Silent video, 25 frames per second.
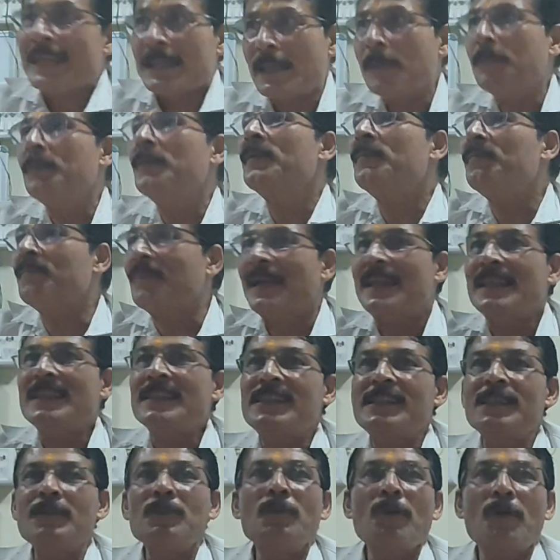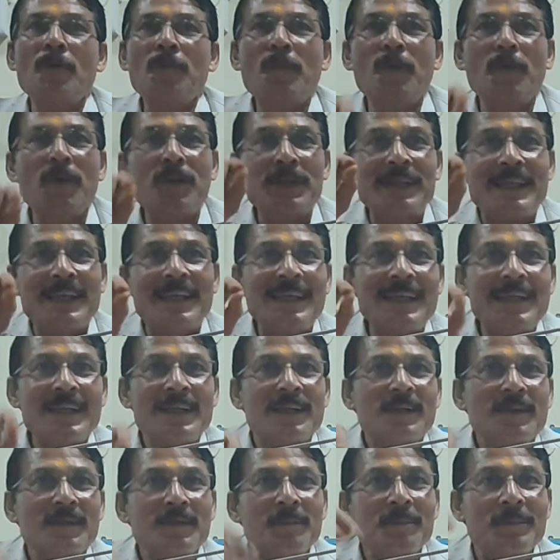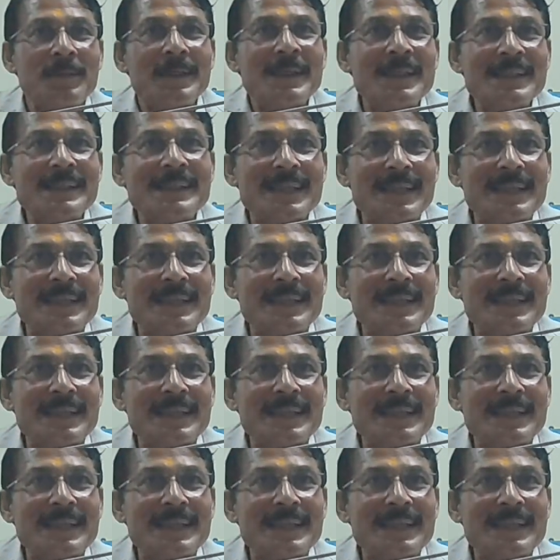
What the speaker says: If it fails, you go for the various